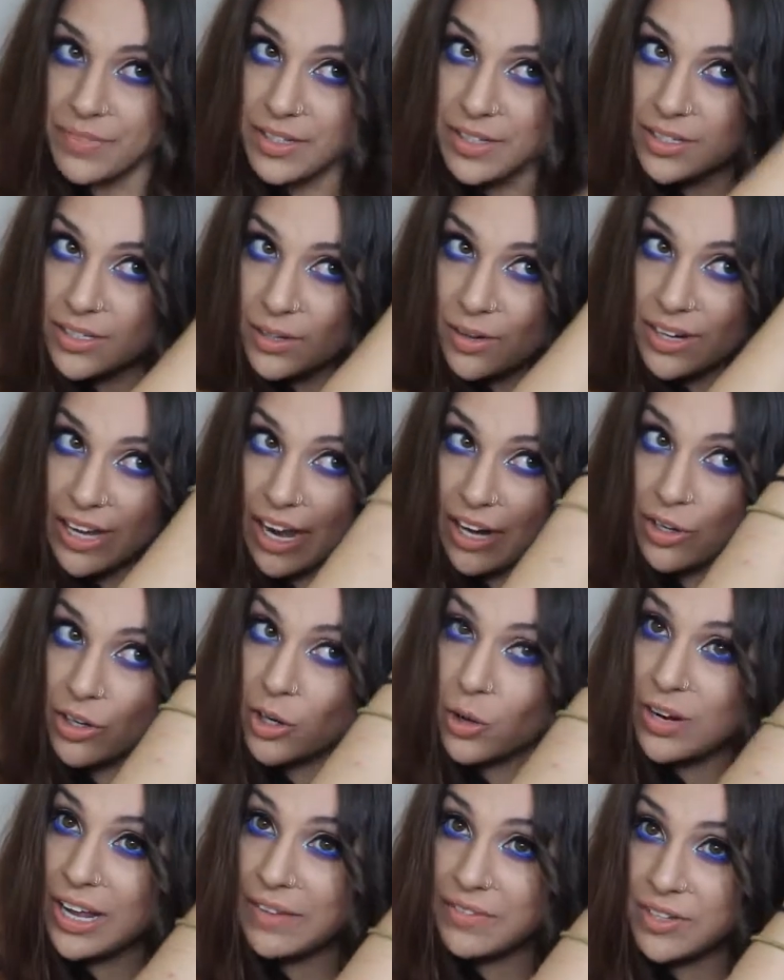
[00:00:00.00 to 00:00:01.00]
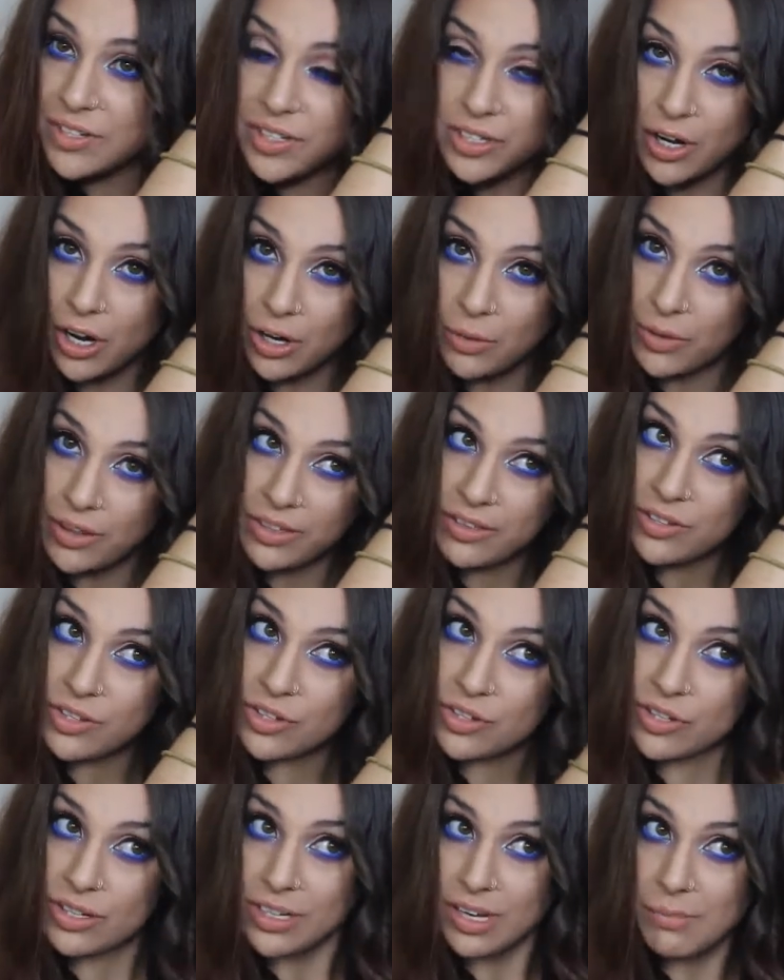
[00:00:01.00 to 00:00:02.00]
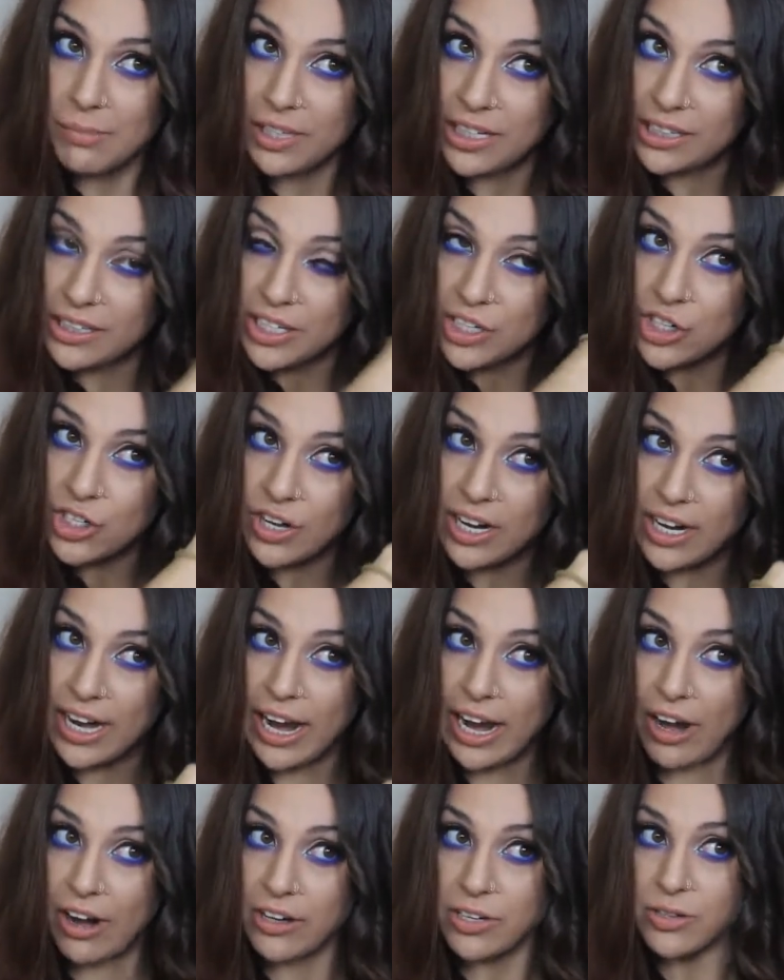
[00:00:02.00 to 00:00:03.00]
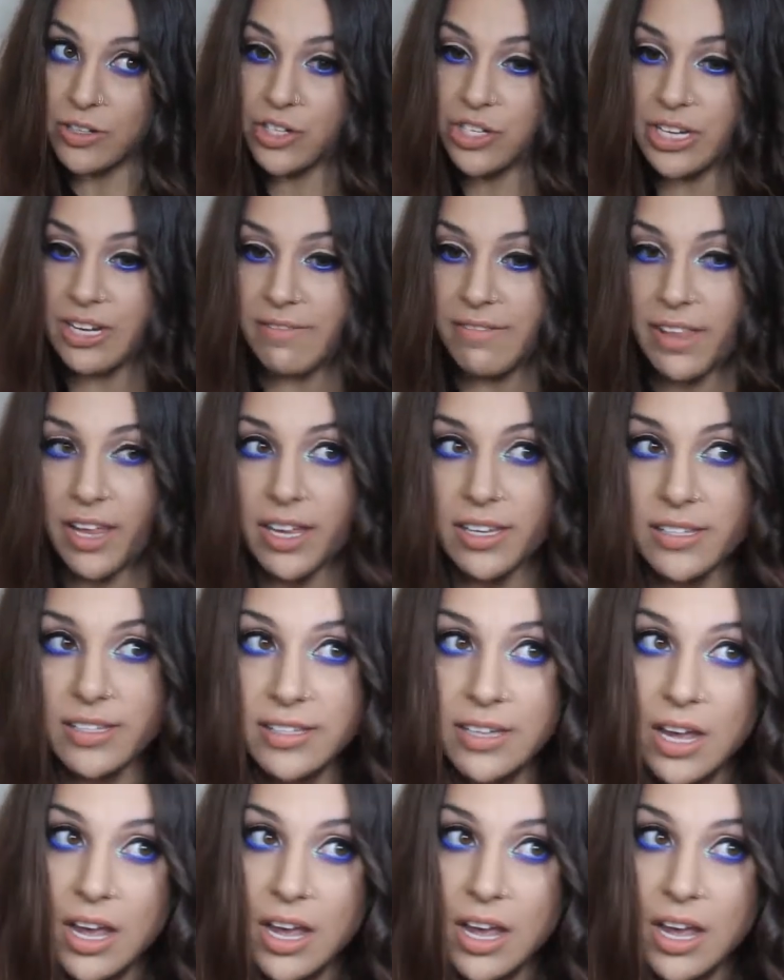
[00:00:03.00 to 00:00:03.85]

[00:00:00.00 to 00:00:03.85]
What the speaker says: So again, you don't have to start with completely straight hair to achieve this,